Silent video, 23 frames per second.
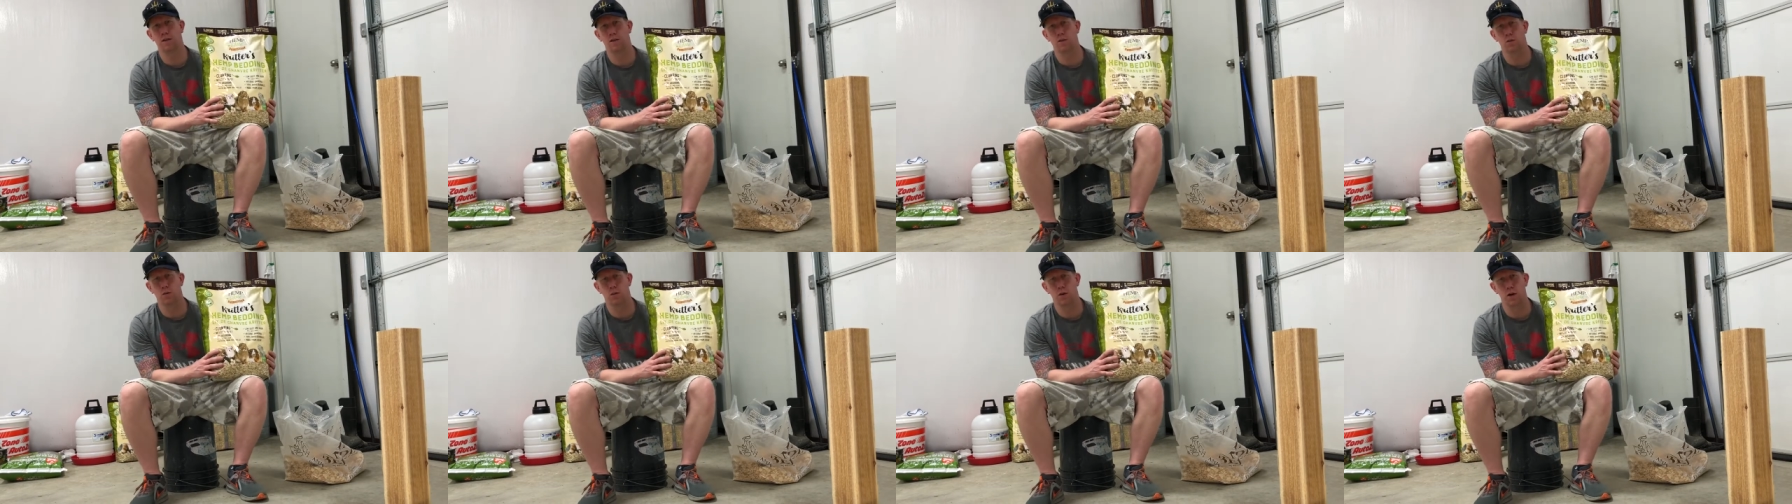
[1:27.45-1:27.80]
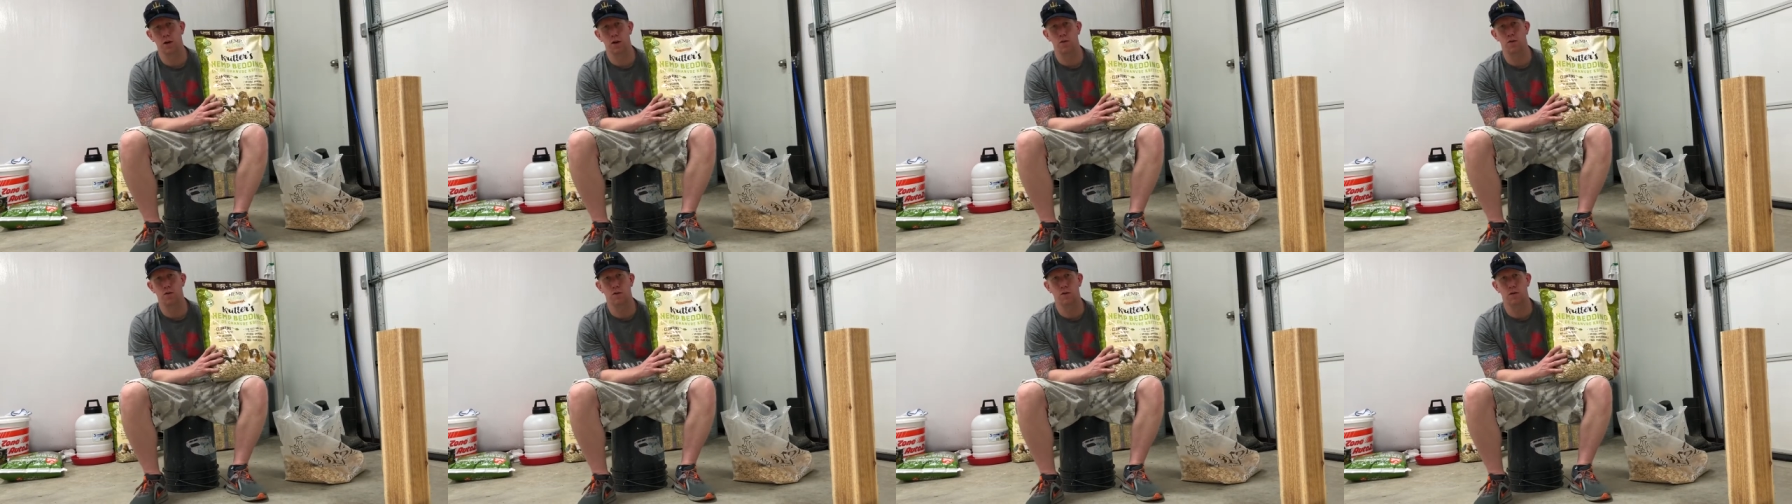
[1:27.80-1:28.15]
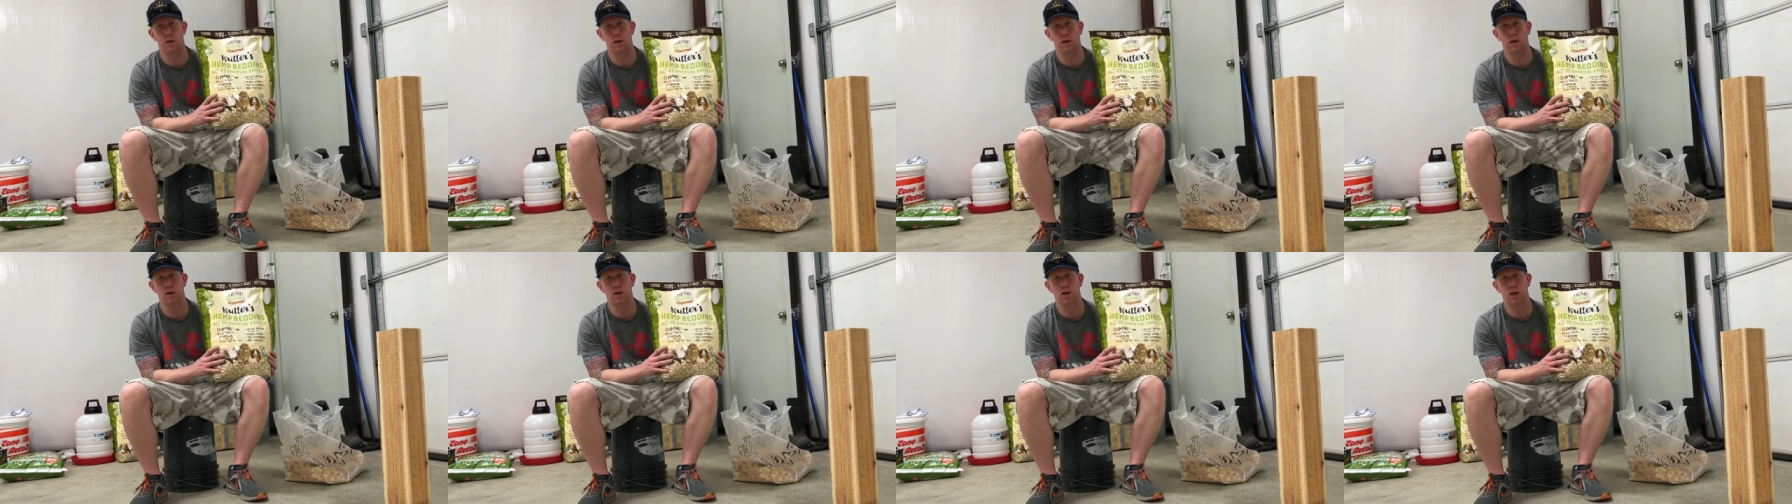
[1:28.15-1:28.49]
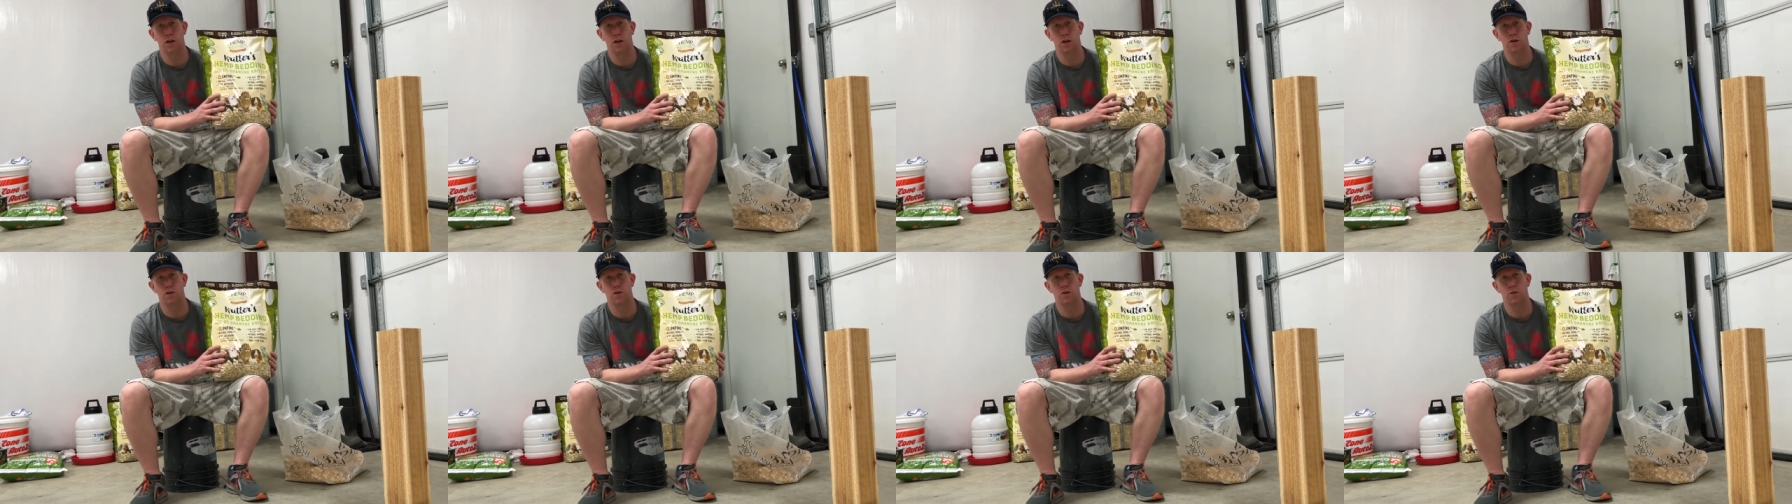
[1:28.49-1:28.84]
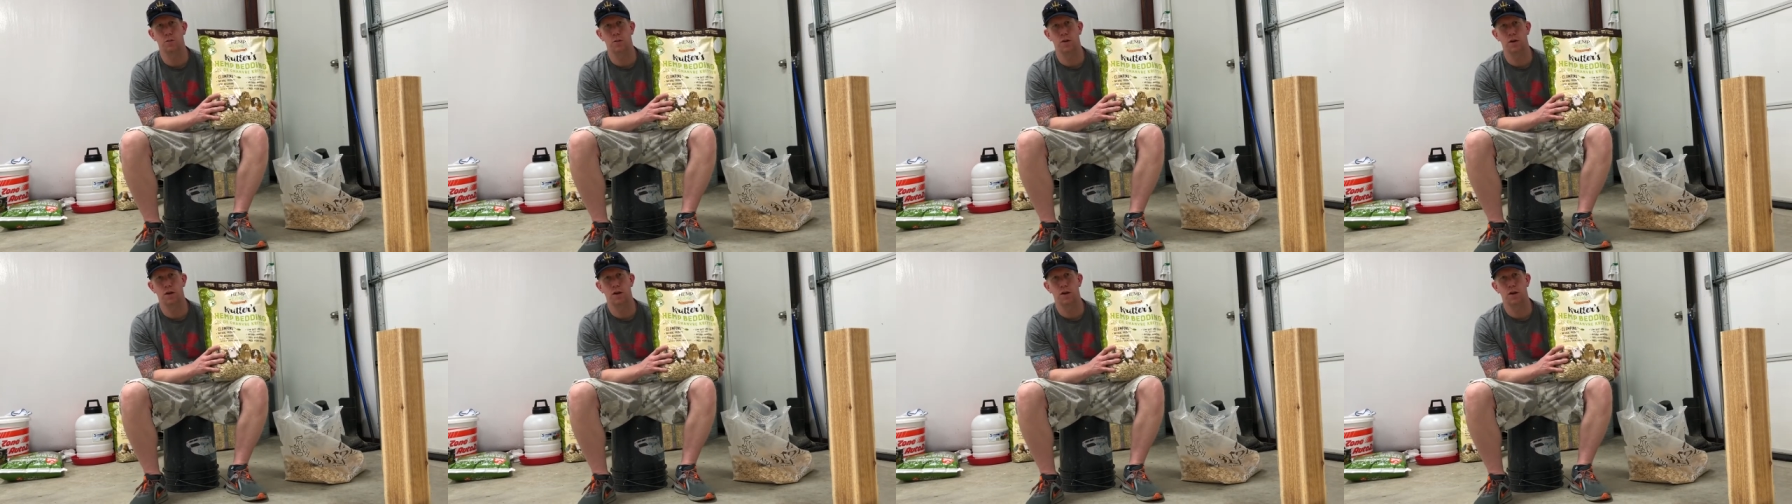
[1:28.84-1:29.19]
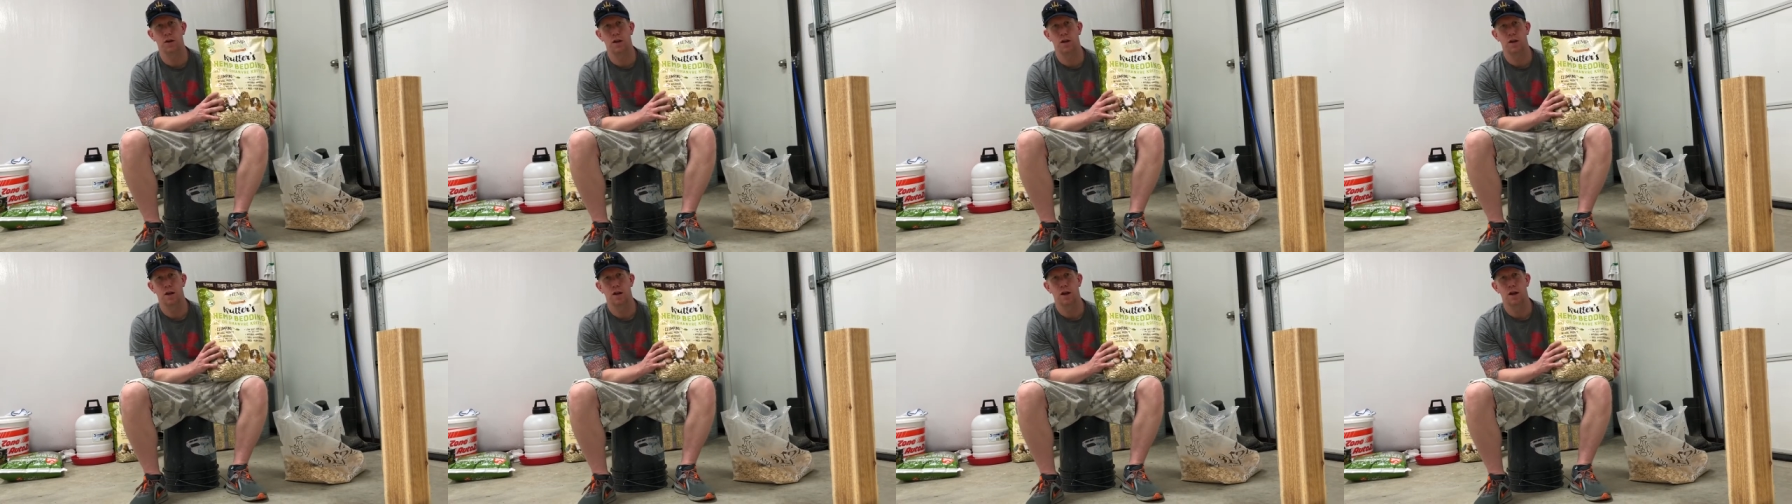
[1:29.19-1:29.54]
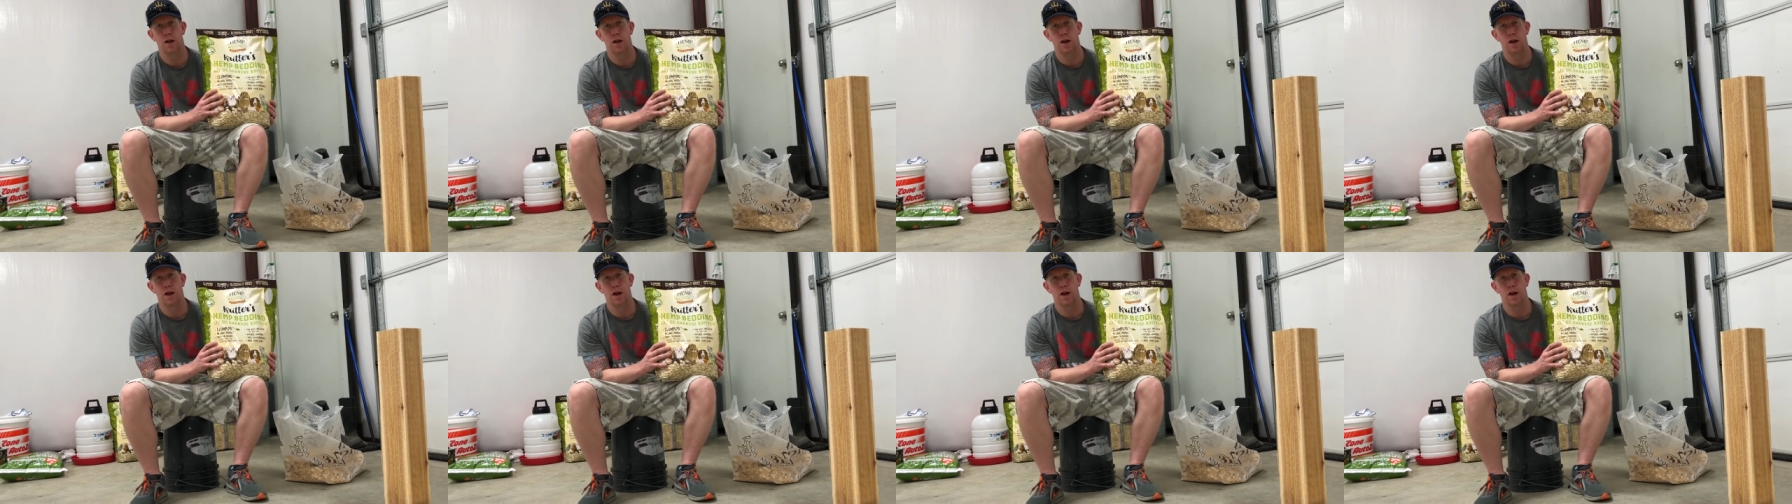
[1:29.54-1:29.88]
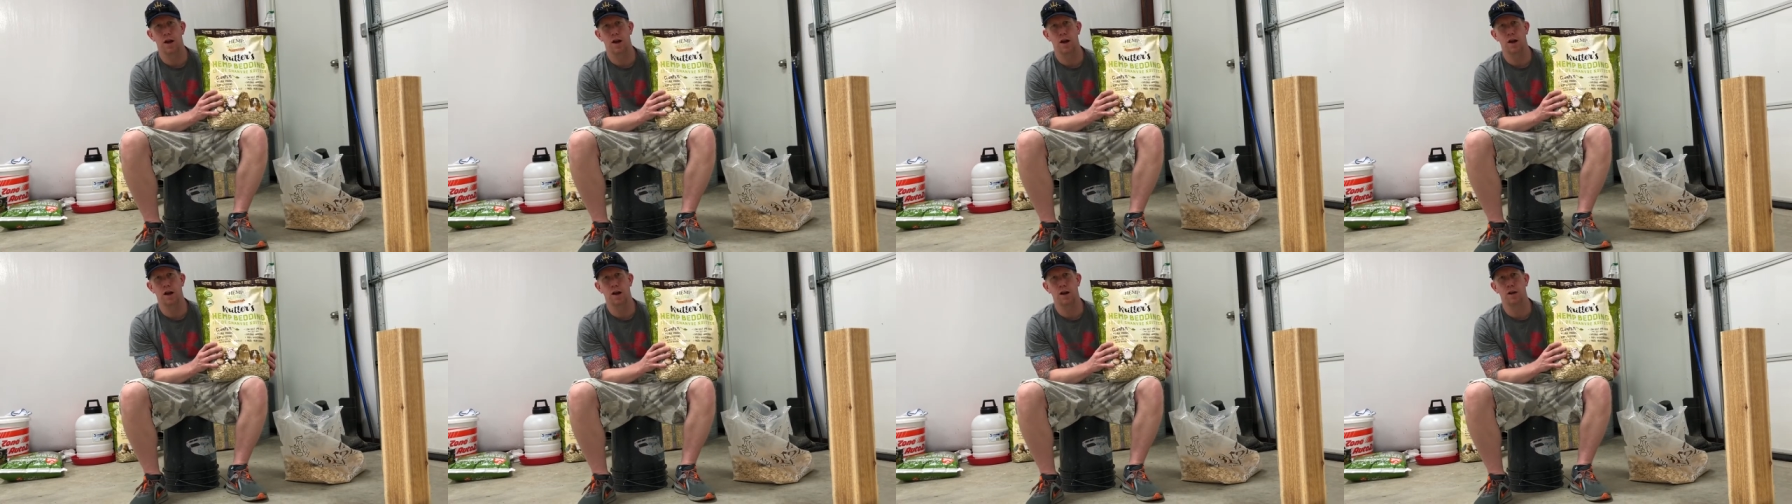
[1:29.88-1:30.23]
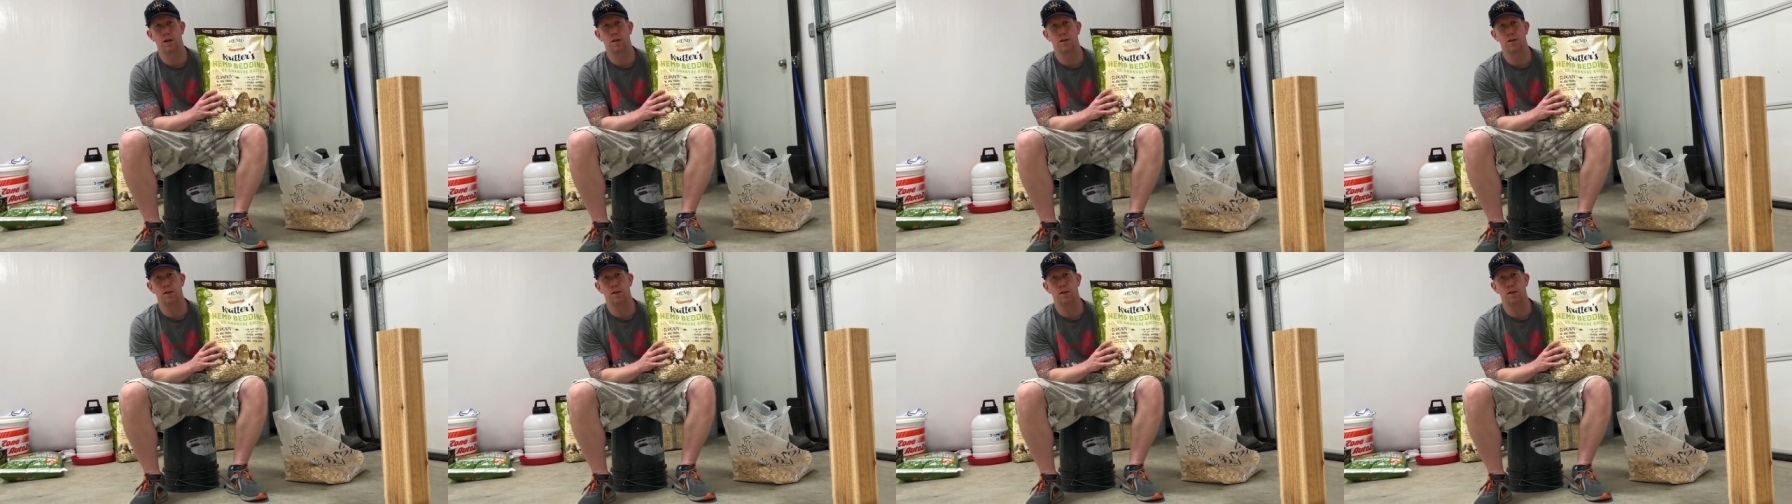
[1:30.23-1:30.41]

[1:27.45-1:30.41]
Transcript: so we're gonna use it in our chicken coop uh,